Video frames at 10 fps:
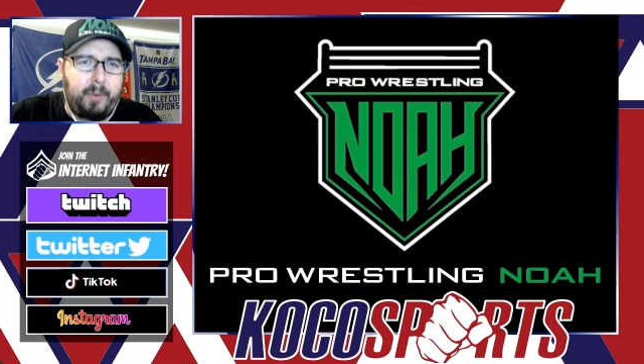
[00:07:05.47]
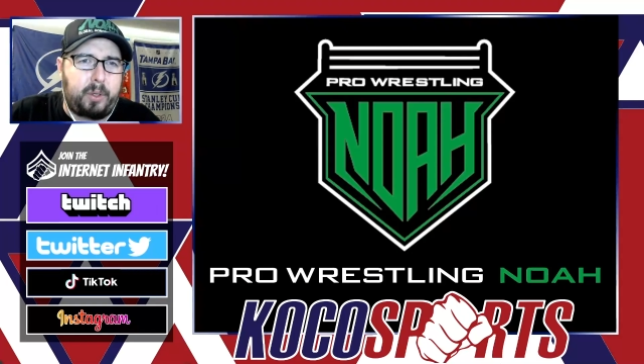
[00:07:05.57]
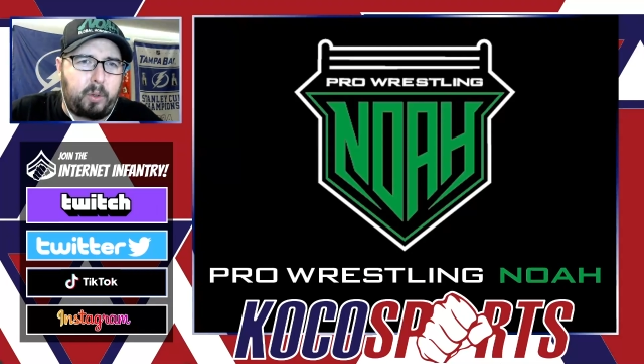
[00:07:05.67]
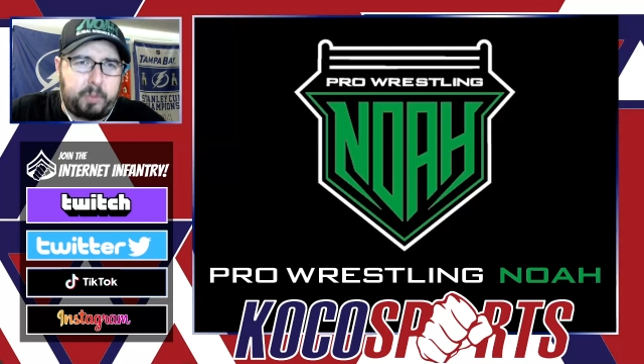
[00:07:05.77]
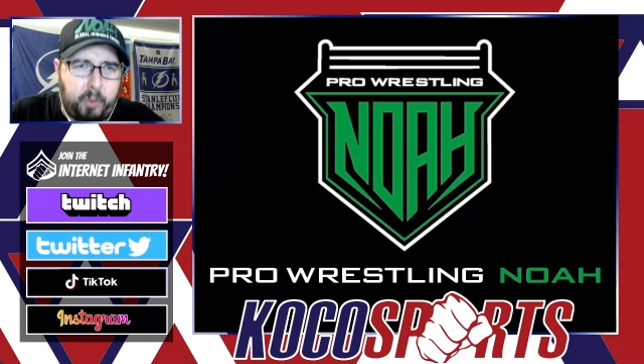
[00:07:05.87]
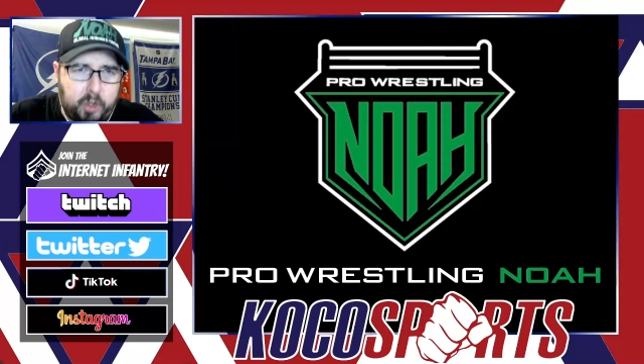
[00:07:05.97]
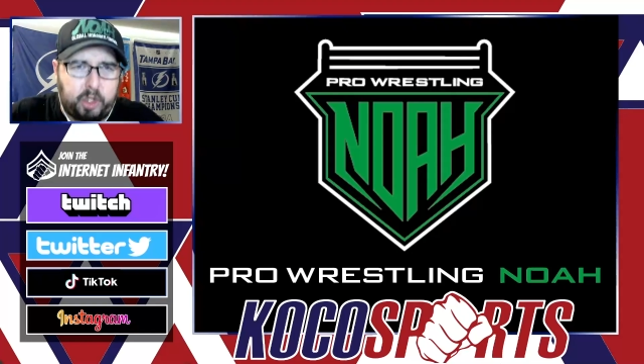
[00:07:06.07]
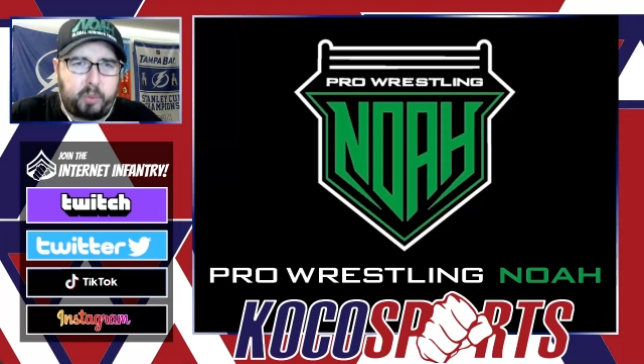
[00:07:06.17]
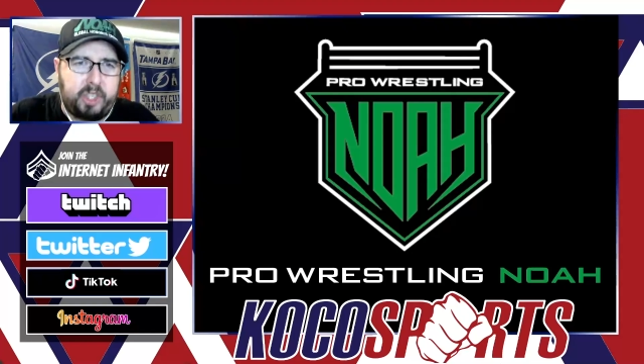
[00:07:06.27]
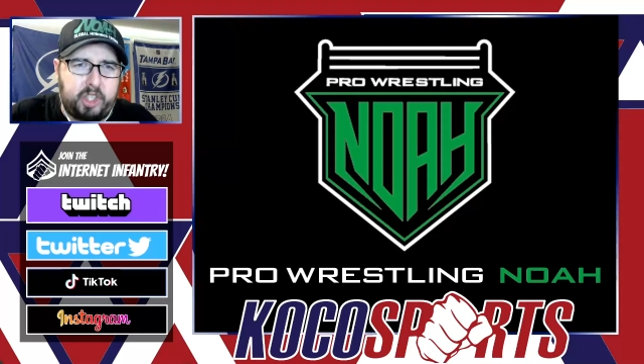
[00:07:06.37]
We're Coco Sports on
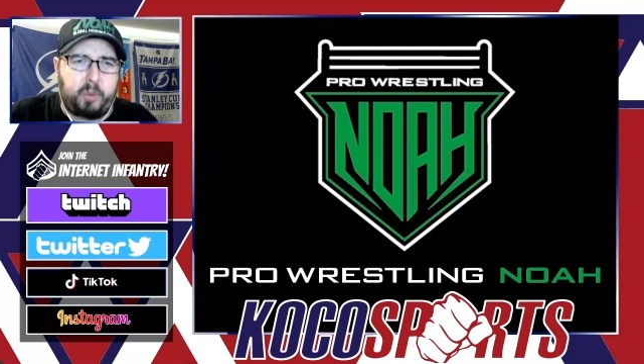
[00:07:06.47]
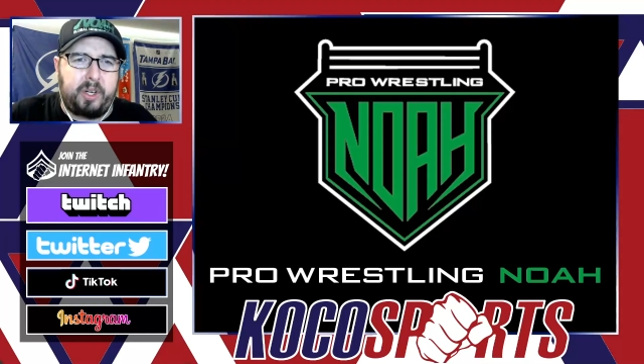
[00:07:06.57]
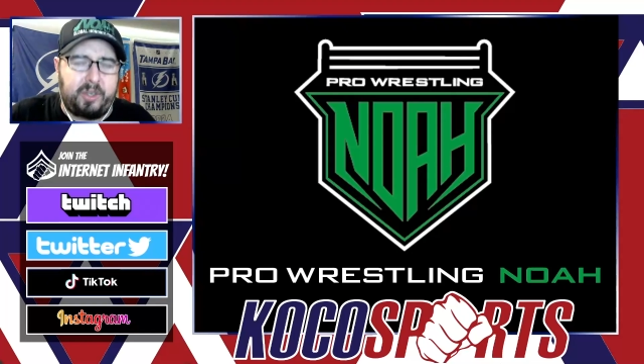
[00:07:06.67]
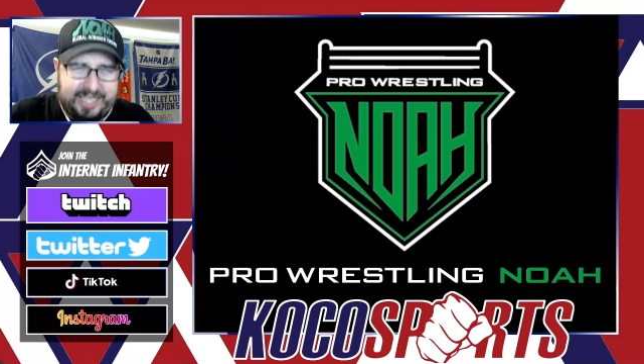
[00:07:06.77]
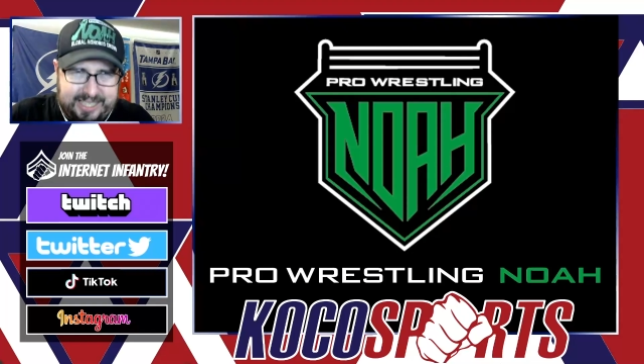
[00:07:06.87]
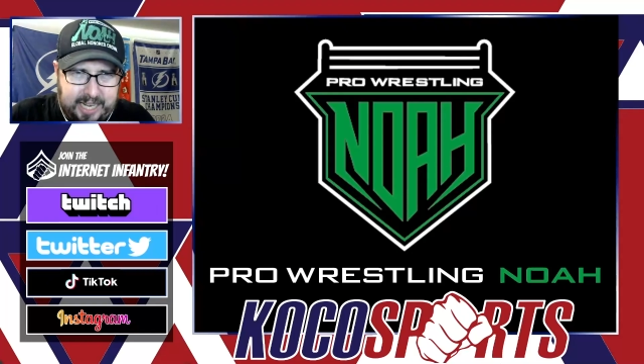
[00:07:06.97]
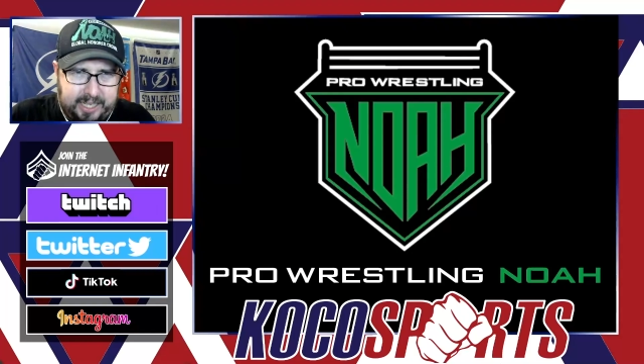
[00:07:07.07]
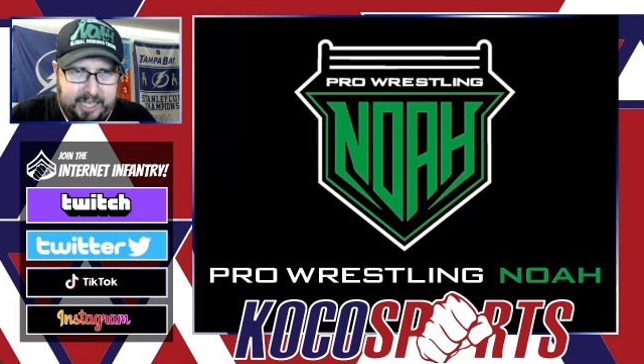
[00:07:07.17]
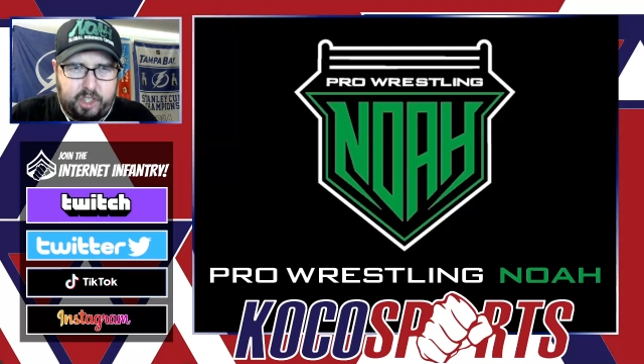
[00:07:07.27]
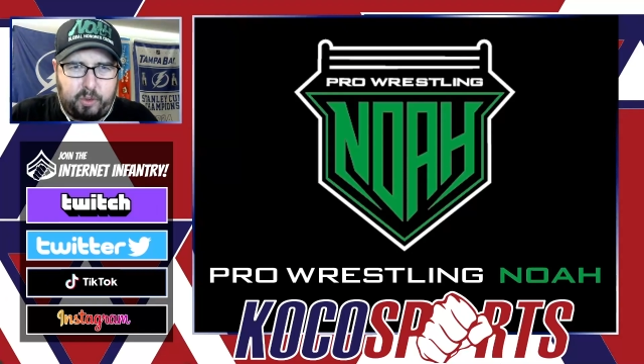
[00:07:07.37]
Twitch, Twitter,
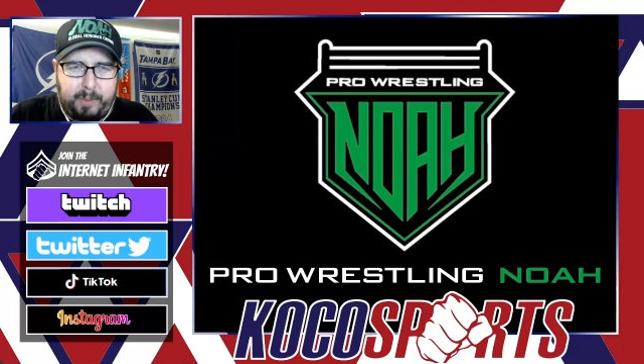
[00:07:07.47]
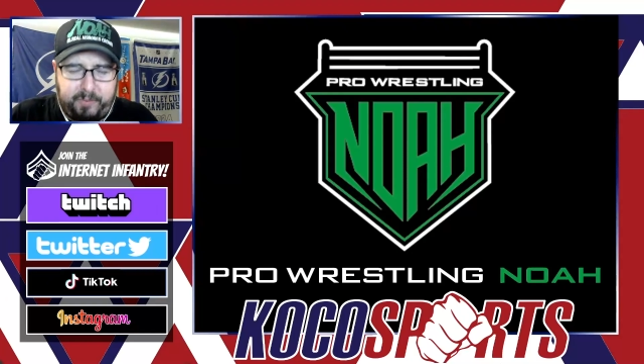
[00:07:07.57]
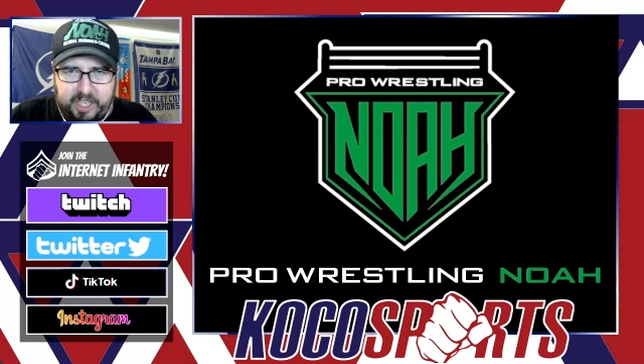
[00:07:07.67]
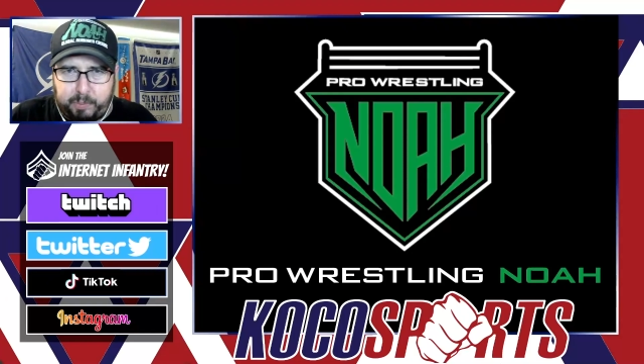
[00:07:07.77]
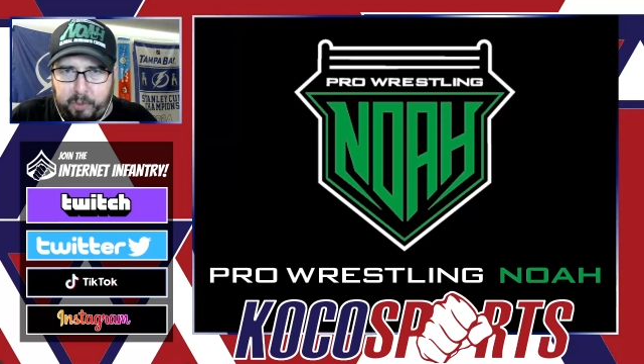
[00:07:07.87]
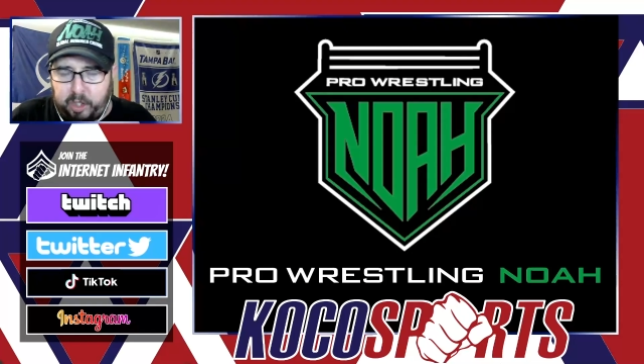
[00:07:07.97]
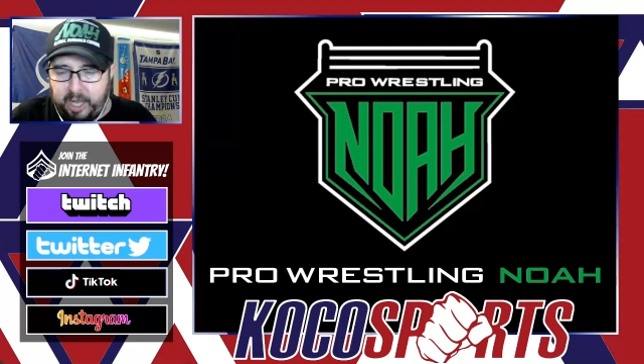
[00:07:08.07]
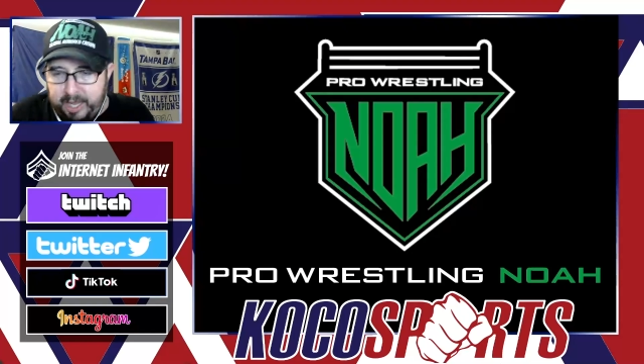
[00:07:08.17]
TikTok, Instagram, Facebook.